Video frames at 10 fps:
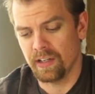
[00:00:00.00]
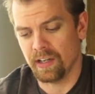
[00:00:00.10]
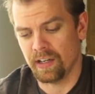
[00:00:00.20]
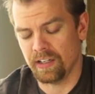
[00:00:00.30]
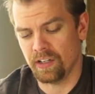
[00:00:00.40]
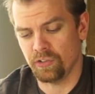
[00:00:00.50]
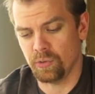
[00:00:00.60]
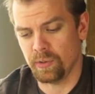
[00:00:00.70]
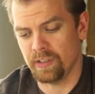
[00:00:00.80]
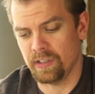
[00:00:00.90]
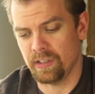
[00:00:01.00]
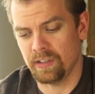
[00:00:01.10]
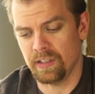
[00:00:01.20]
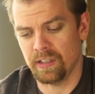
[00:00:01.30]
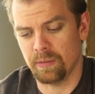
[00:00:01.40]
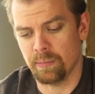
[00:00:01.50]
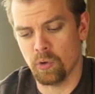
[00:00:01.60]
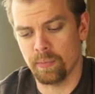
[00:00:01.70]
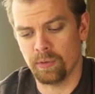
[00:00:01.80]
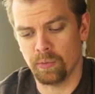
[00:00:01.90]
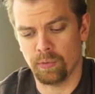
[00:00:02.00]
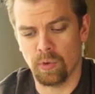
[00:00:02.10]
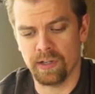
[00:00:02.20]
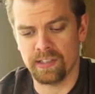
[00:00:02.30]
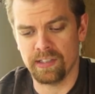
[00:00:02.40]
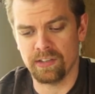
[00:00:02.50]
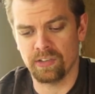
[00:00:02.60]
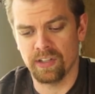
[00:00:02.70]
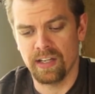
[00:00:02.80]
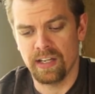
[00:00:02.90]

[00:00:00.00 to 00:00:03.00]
and I'll do it in a moment with one of these,